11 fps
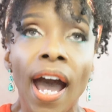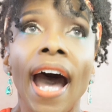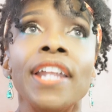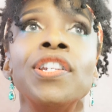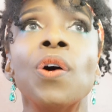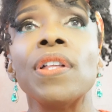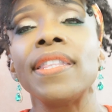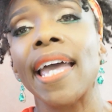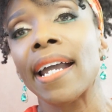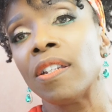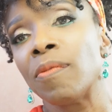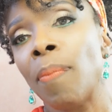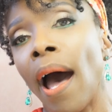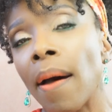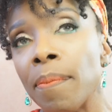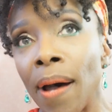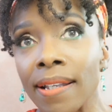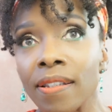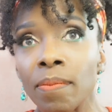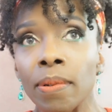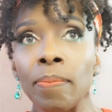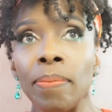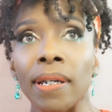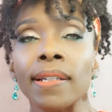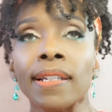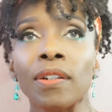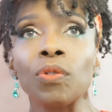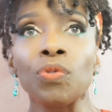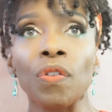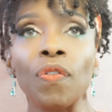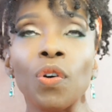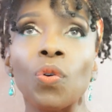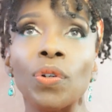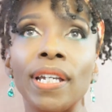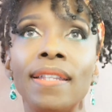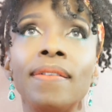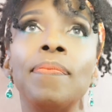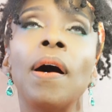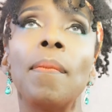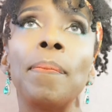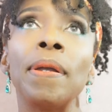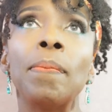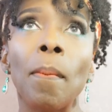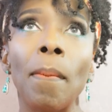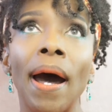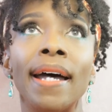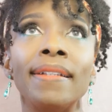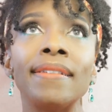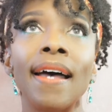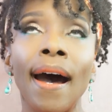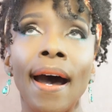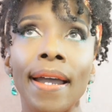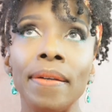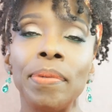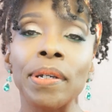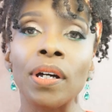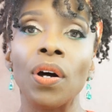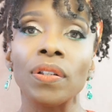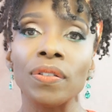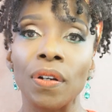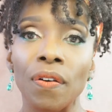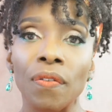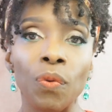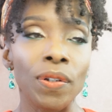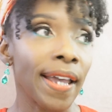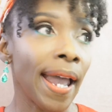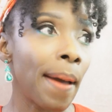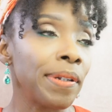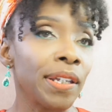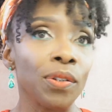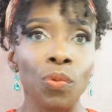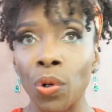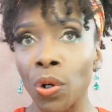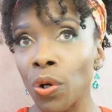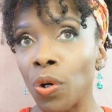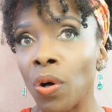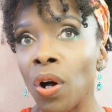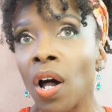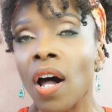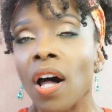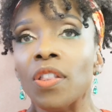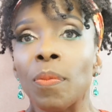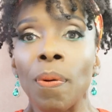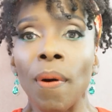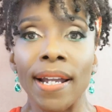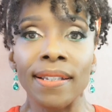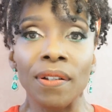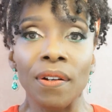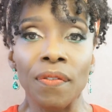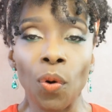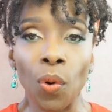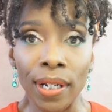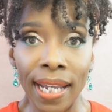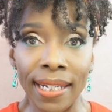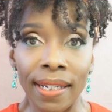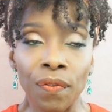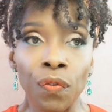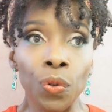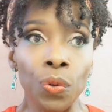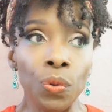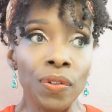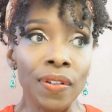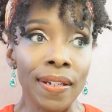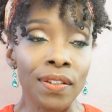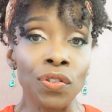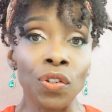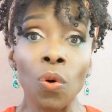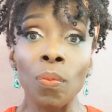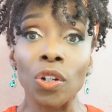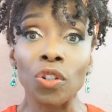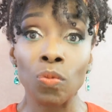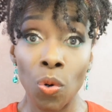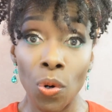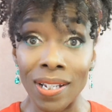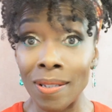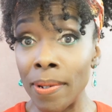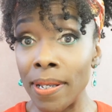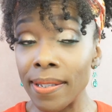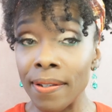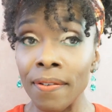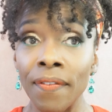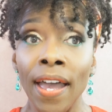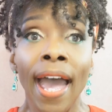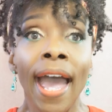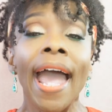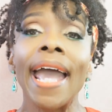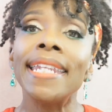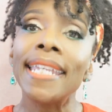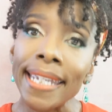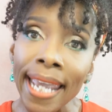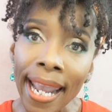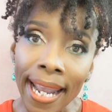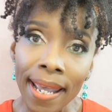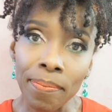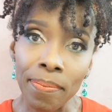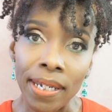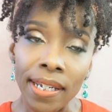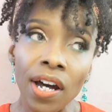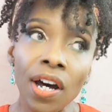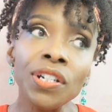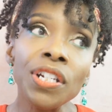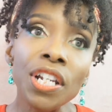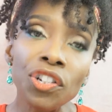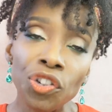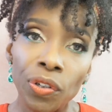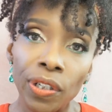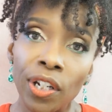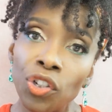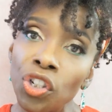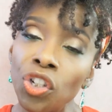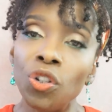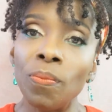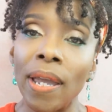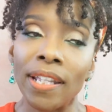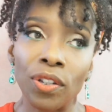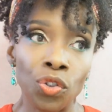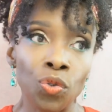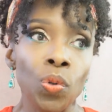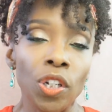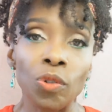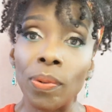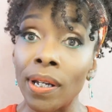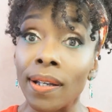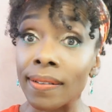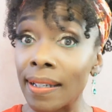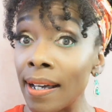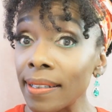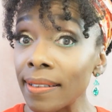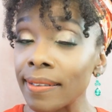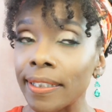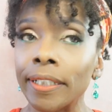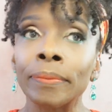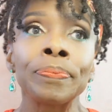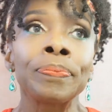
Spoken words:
I know that could possibly be a little difficult in people's mind's eye because of what's happening in the world. The price of organic foods is so much more expensive, and it can be initially until you make the switch, because honestly,